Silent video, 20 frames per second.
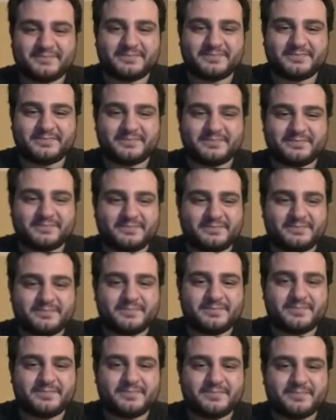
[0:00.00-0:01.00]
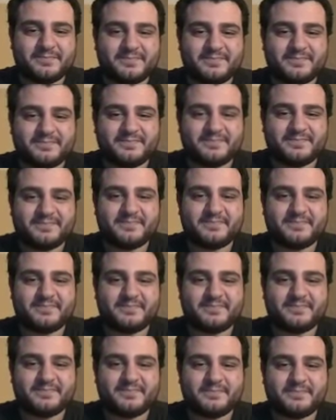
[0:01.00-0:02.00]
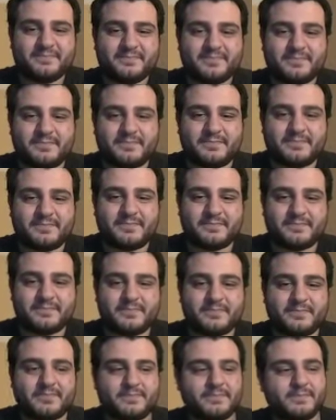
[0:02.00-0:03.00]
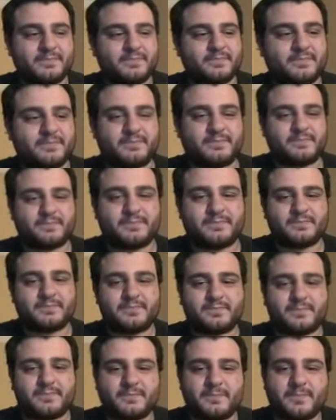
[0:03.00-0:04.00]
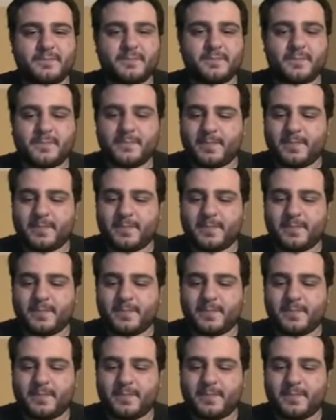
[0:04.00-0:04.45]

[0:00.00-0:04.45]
[no speech]